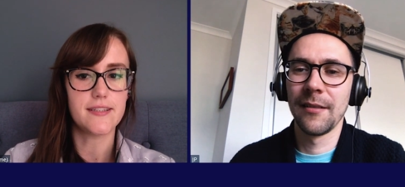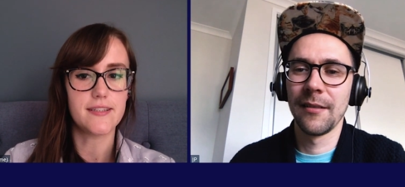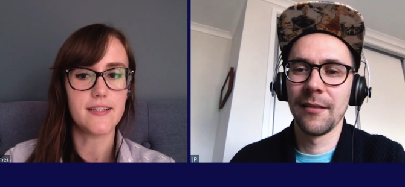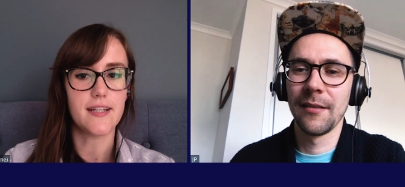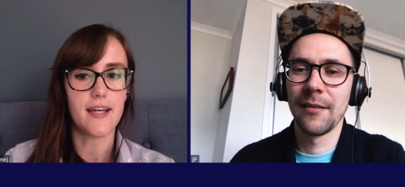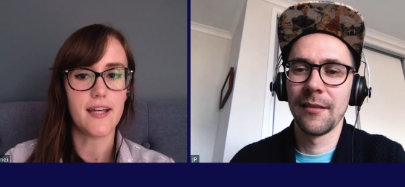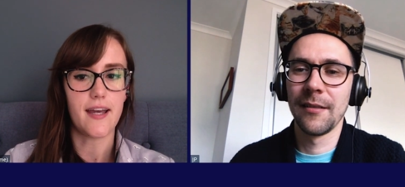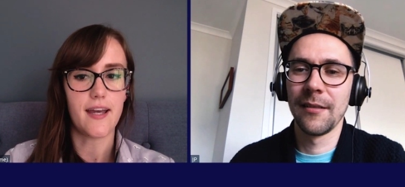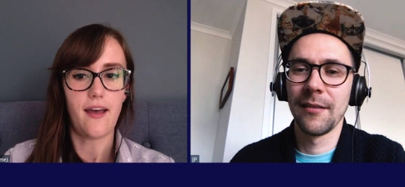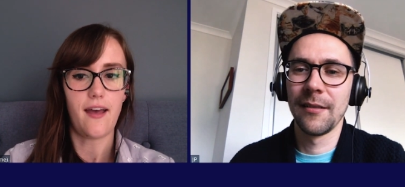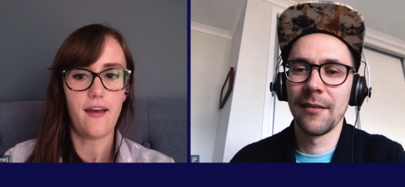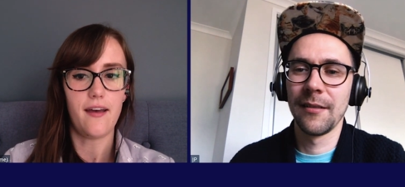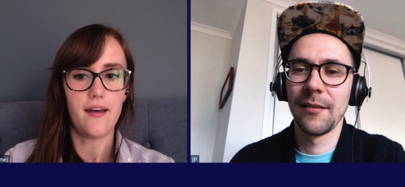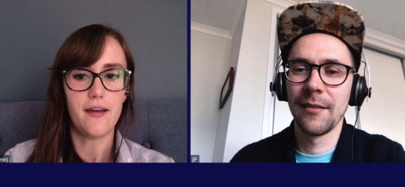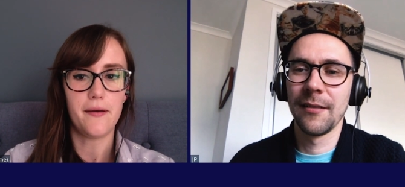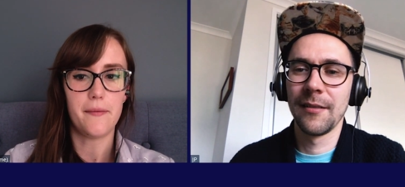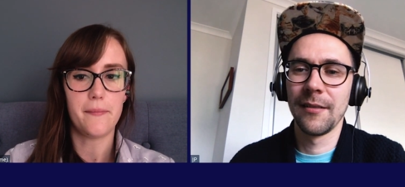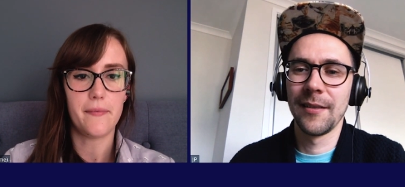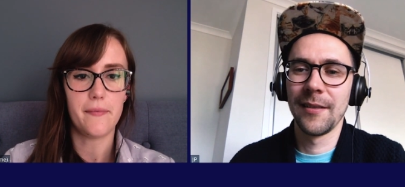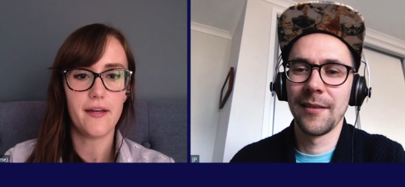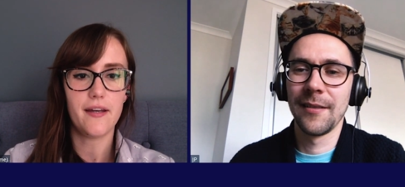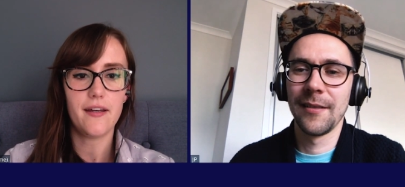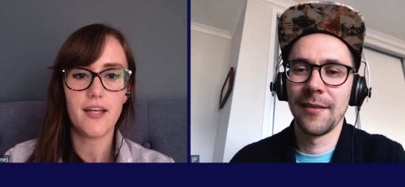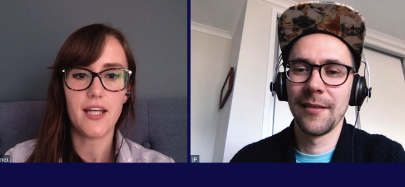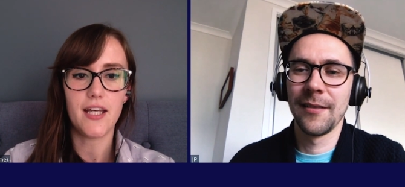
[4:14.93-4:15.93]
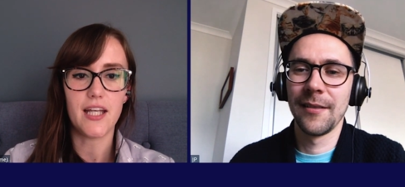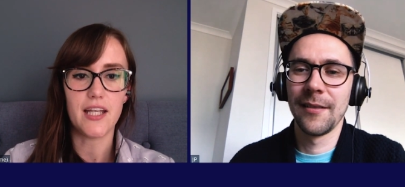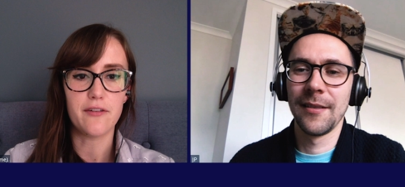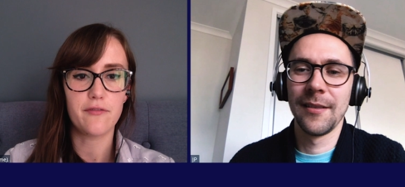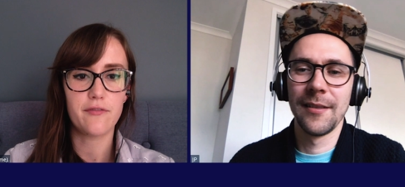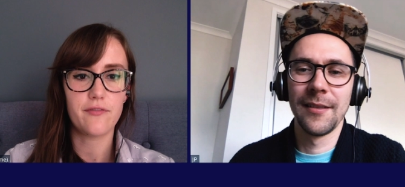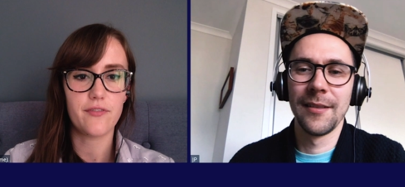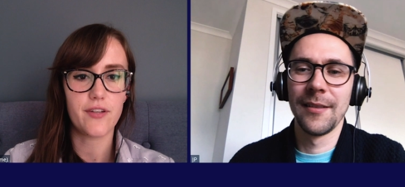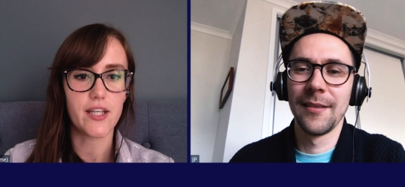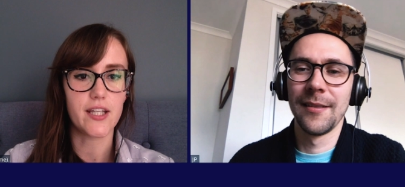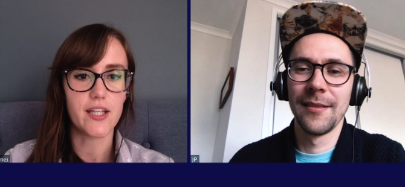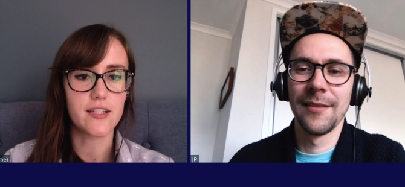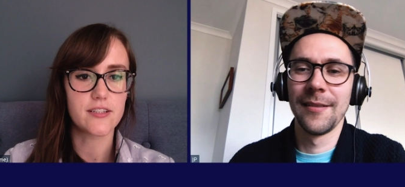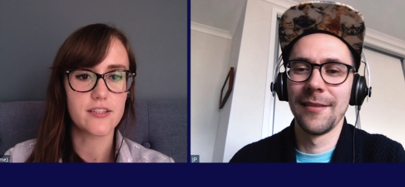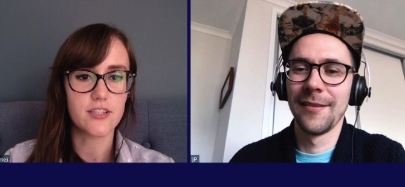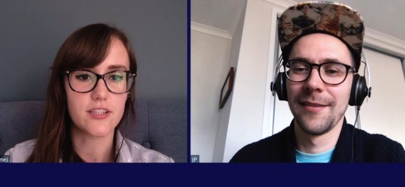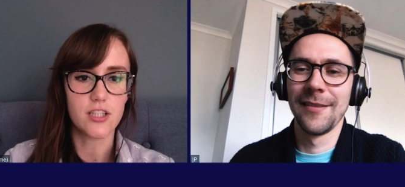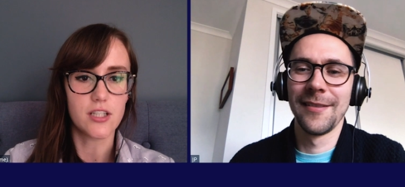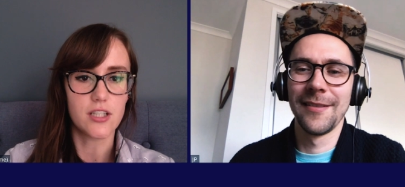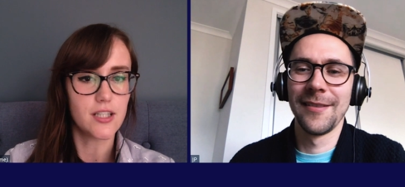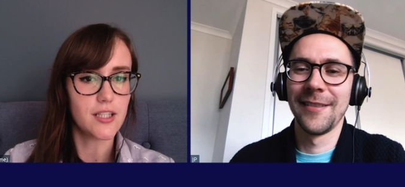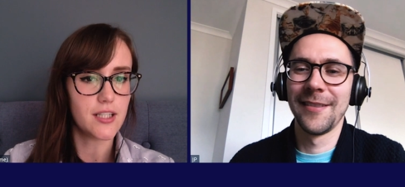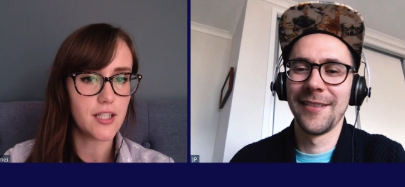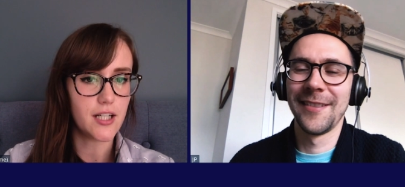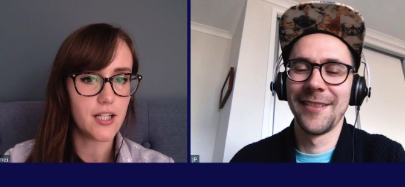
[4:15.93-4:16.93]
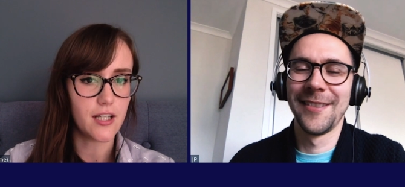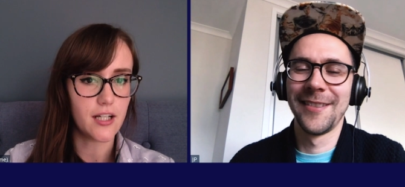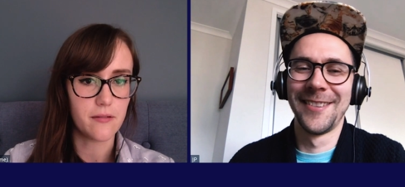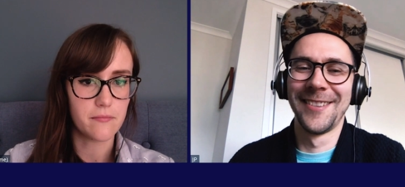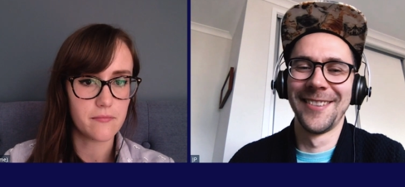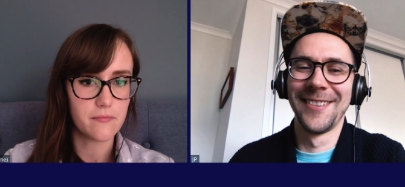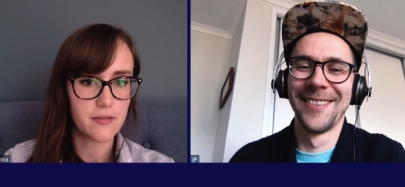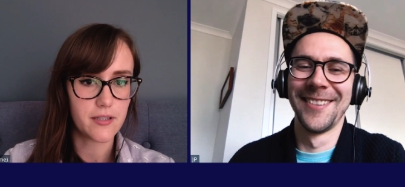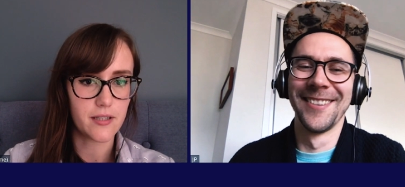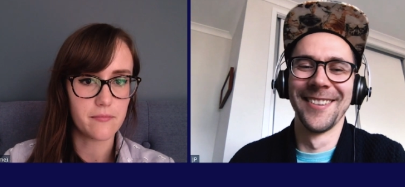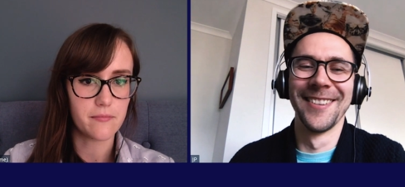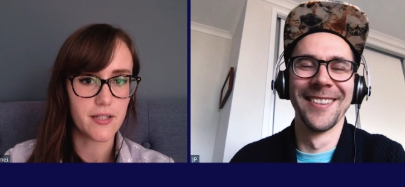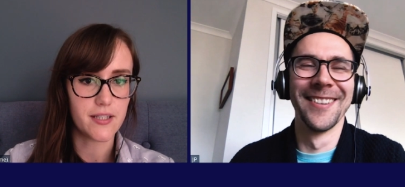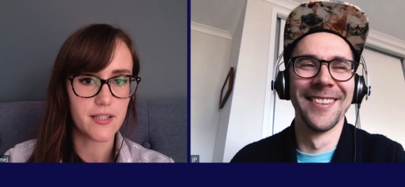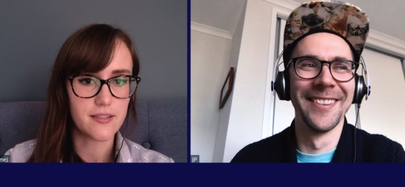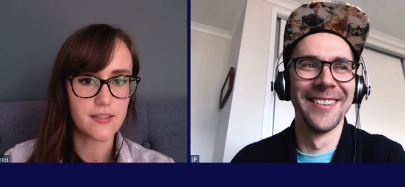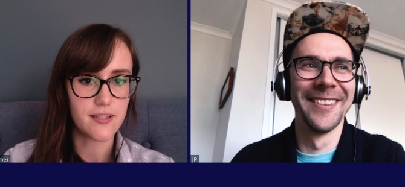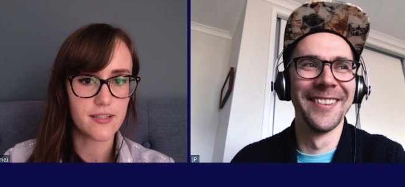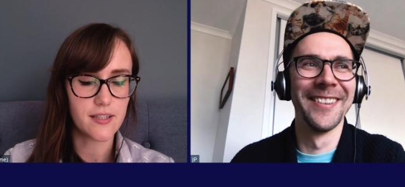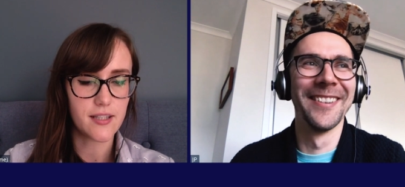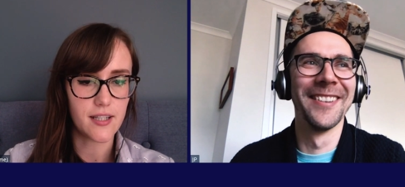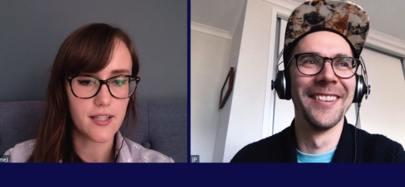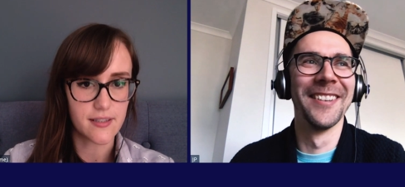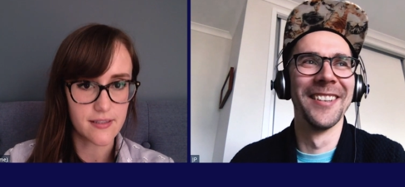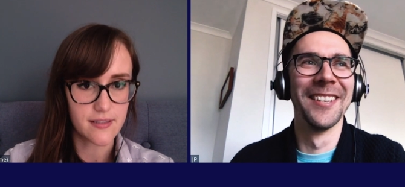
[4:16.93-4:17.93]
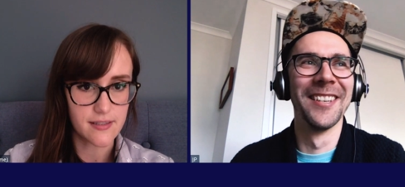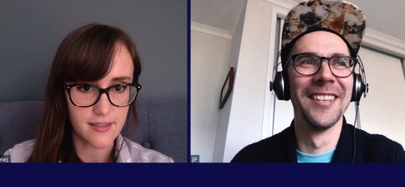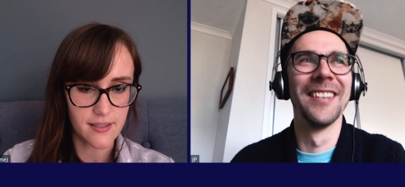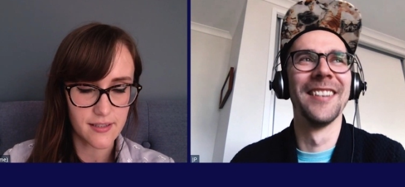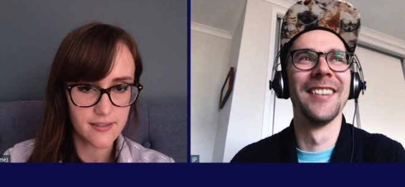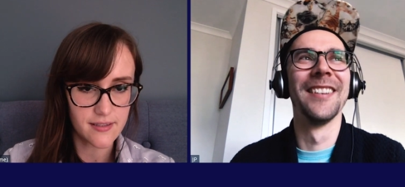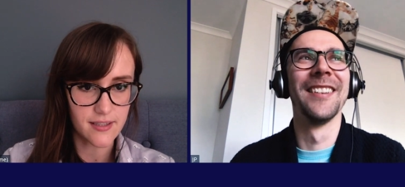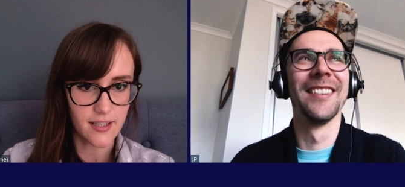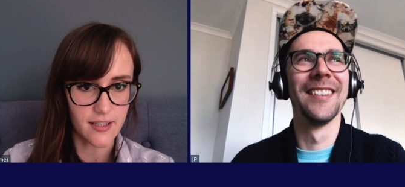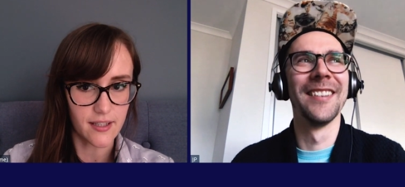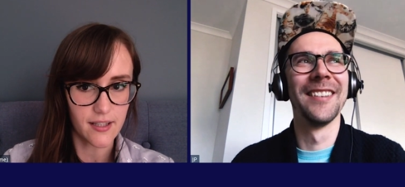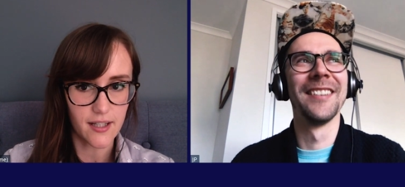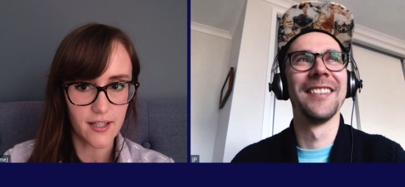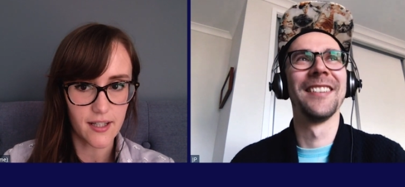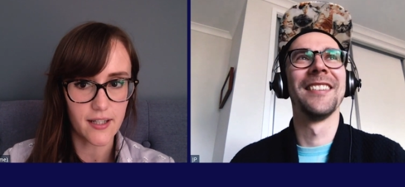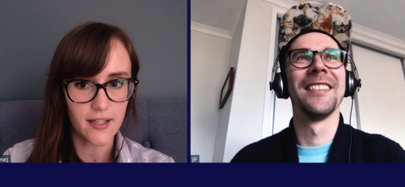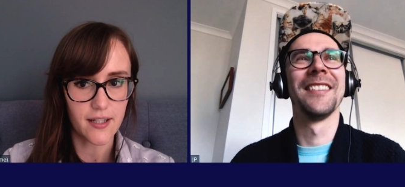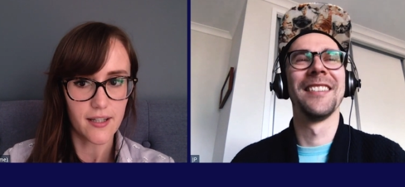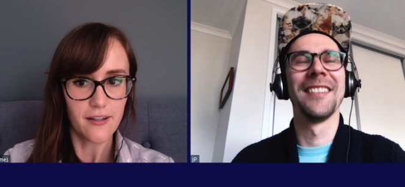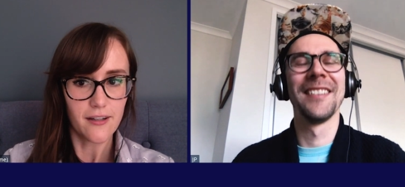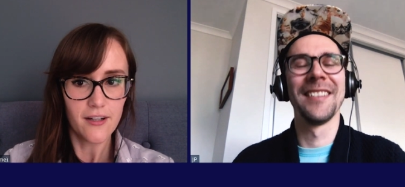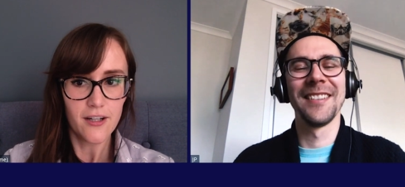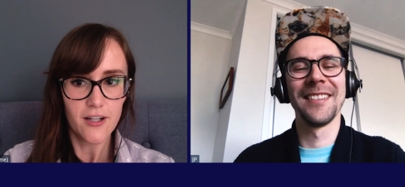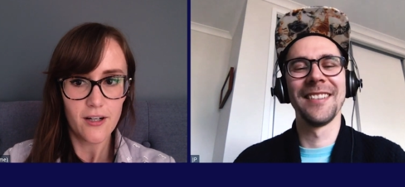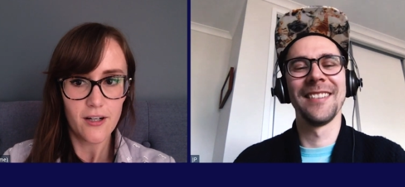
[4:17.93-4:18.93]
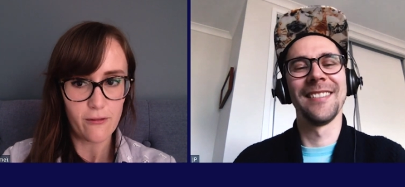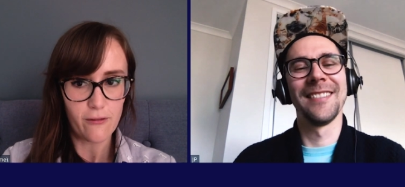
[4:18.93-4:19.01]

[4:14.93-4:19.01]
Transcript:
Speaker 1: damn if it's not implemented consistently,